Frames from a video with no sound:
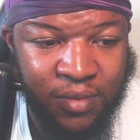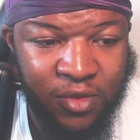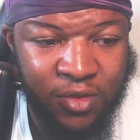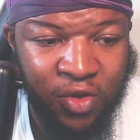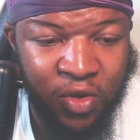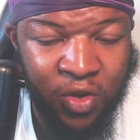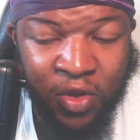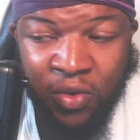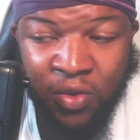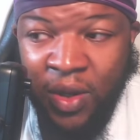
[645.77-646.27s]

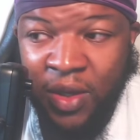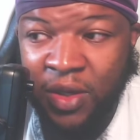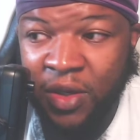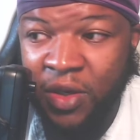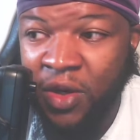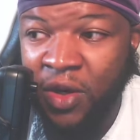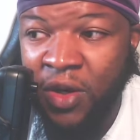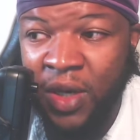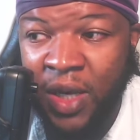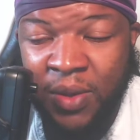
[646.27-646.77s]
Or you ain't the
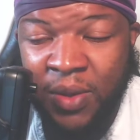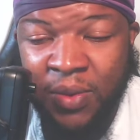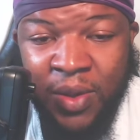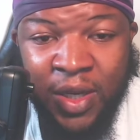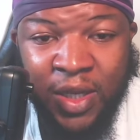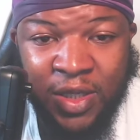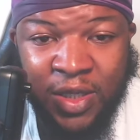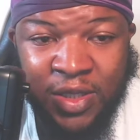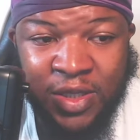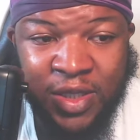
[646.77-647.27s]
girl I'm
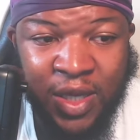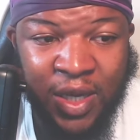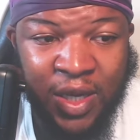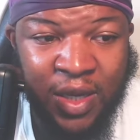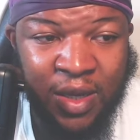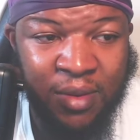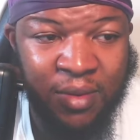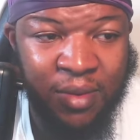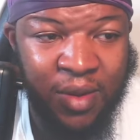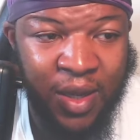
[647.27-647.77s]
with at the
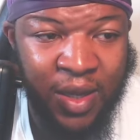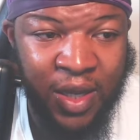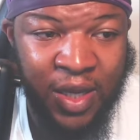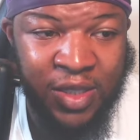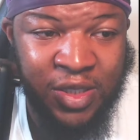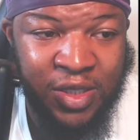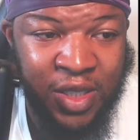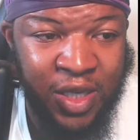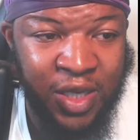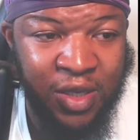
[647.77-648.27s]
time,
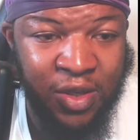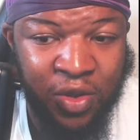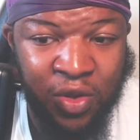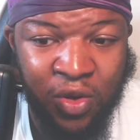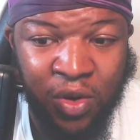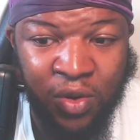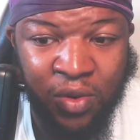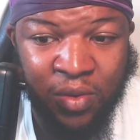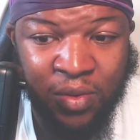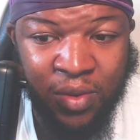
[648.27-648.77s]
that's it. You
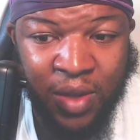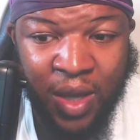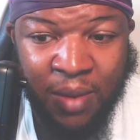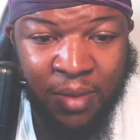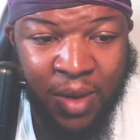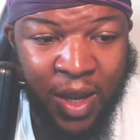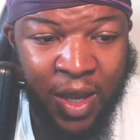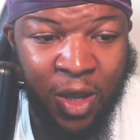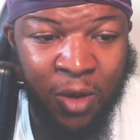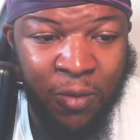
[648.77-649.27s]
don't,
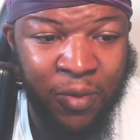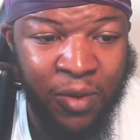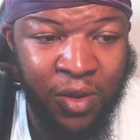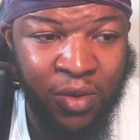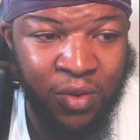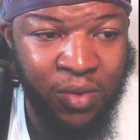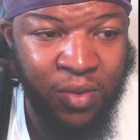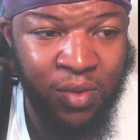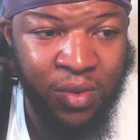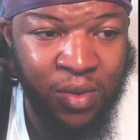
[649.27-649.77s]
I'm not helping
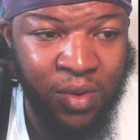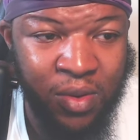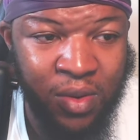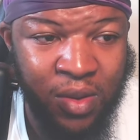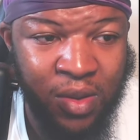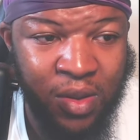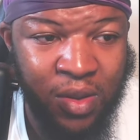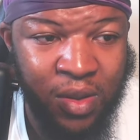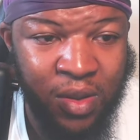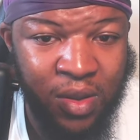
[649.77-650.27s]
you.
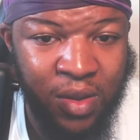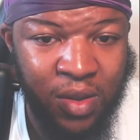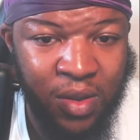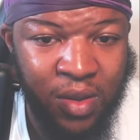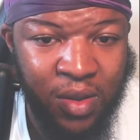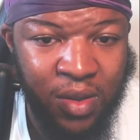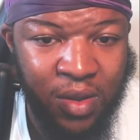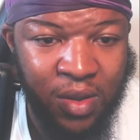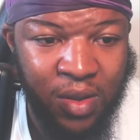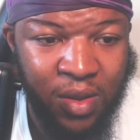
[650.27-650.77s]

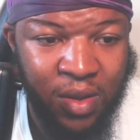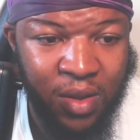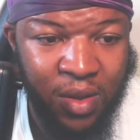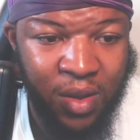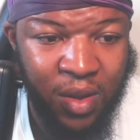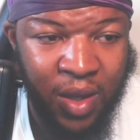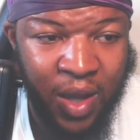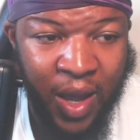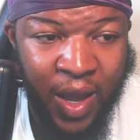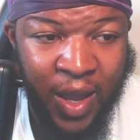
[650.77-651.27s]

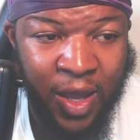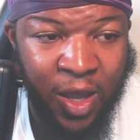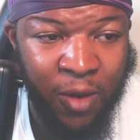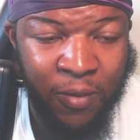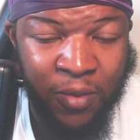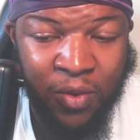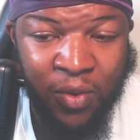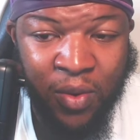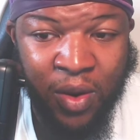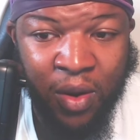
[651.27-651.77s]
I ain't
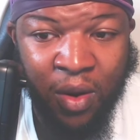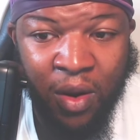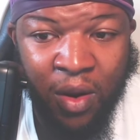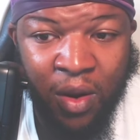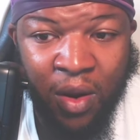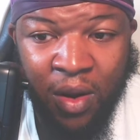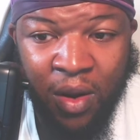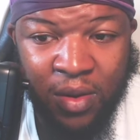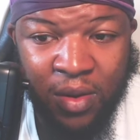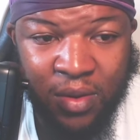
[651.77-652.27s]
help you at
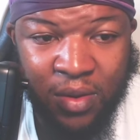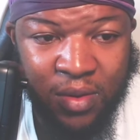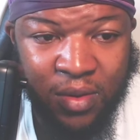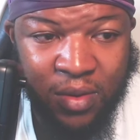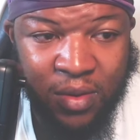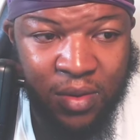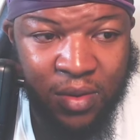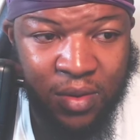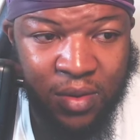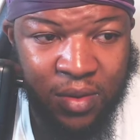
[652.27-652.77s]
all.
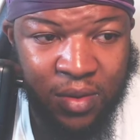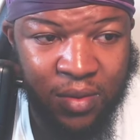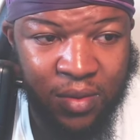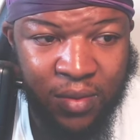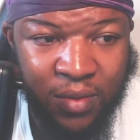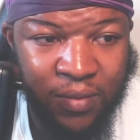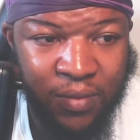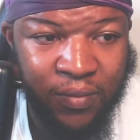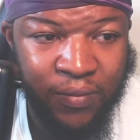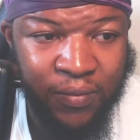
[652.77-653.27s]

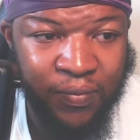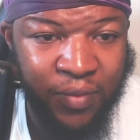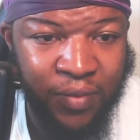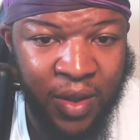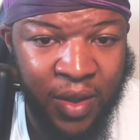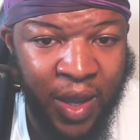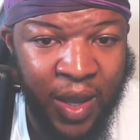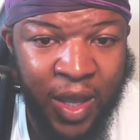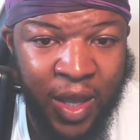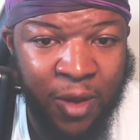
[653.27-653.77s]

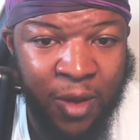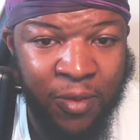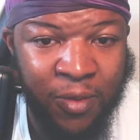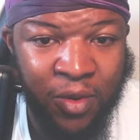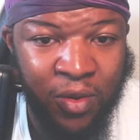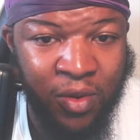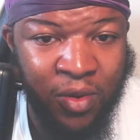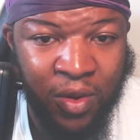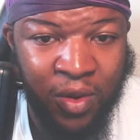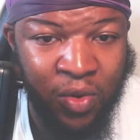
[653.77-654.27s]
I ain't help
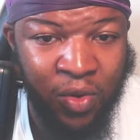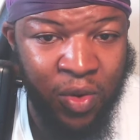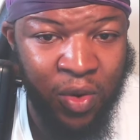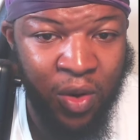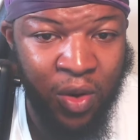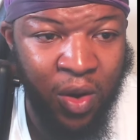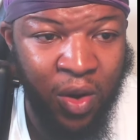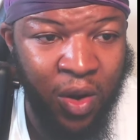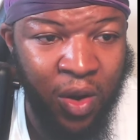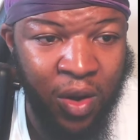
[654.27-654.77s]
you, you
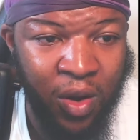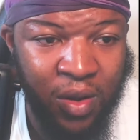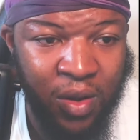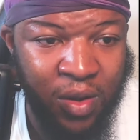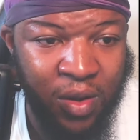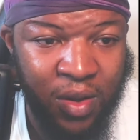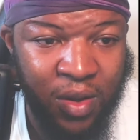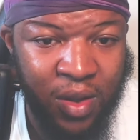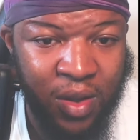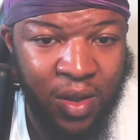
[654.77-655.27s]
at all.
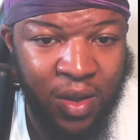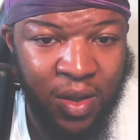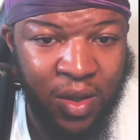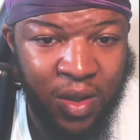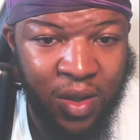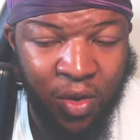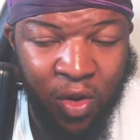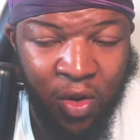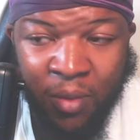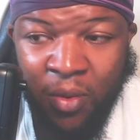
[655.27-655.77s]

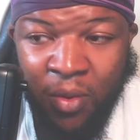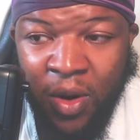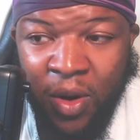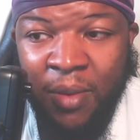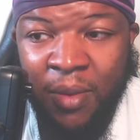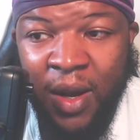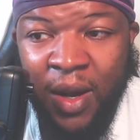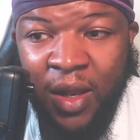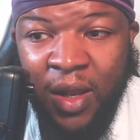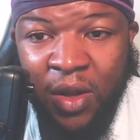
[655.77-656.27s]
Or I'm one
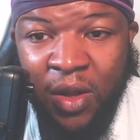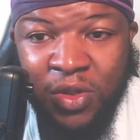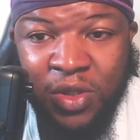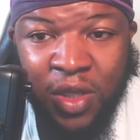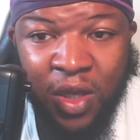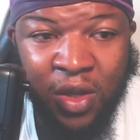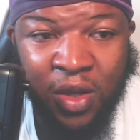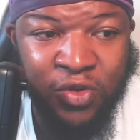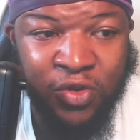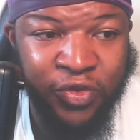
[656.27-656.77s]
of my close,
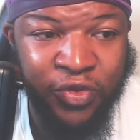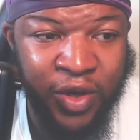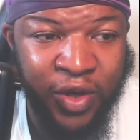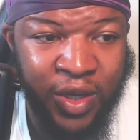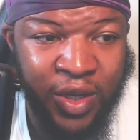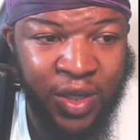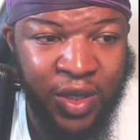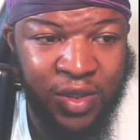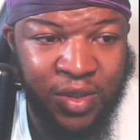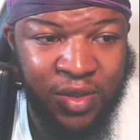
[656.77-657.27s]
close
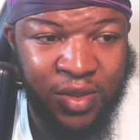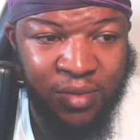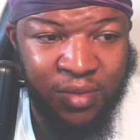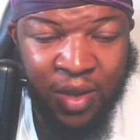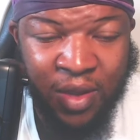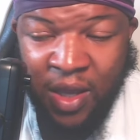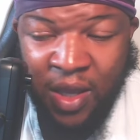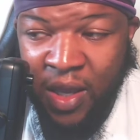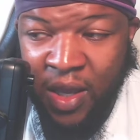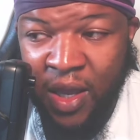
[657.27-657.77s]
friends,
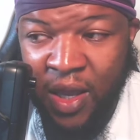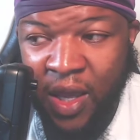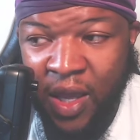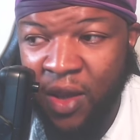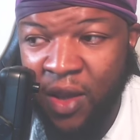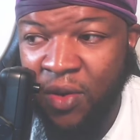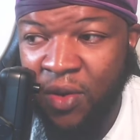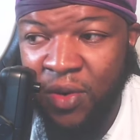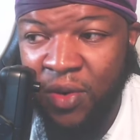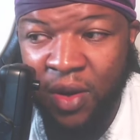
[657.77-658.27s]
man,
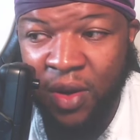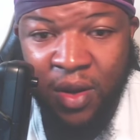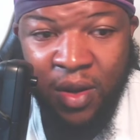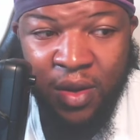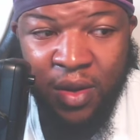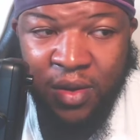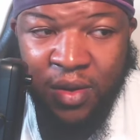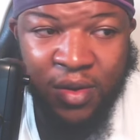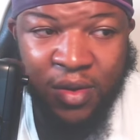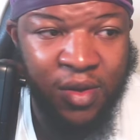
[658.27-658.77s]
hell no.
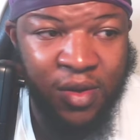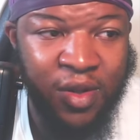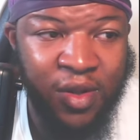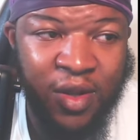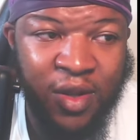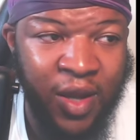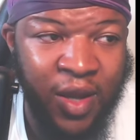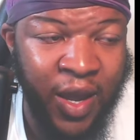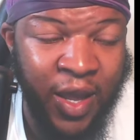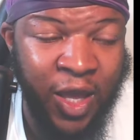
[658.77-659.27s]
Nah.
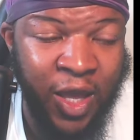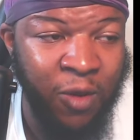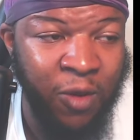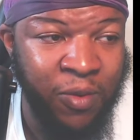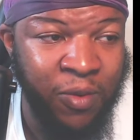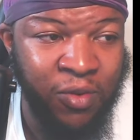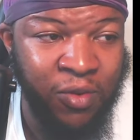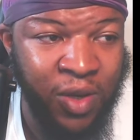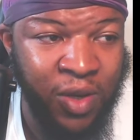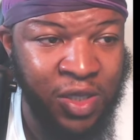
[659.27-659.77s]
I ain't
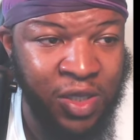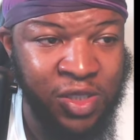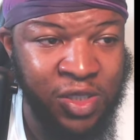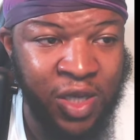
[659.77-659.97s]
help you niggas